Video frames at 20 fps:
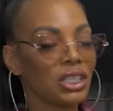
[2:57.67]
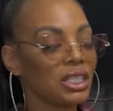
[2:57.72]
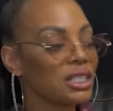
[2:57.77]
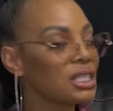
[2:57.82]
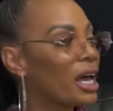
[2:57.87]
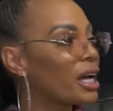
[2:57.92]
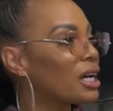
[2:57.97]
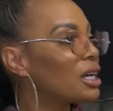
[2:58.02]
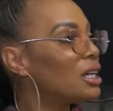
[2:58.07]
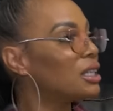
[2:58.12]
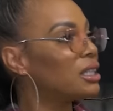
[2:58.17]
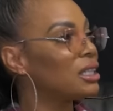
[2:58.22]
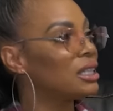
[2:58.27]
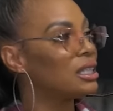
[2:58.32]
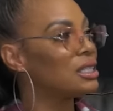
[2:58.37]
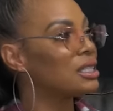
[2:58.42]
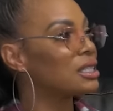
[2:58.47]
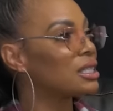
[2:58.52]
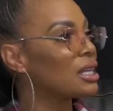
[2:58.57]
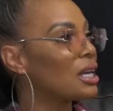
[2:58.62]
She's like
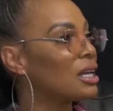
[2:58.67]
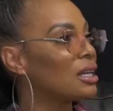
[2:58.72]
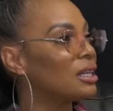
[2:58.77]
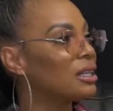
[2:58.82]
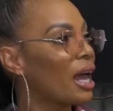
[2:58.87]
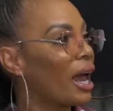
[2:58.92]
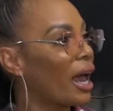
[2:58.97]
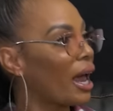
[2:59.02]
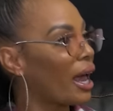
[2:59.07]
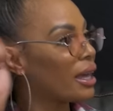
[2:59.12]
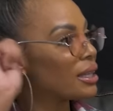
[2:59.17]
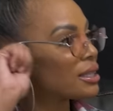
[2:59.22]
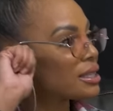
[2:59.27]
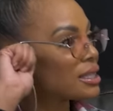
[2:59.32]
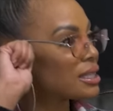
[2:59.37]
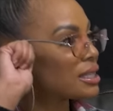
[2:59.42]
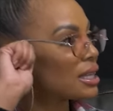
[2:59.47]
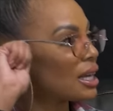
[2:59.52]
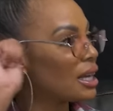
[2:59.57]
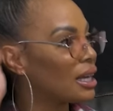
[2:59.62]
hoodies and
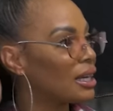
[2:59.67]
hats.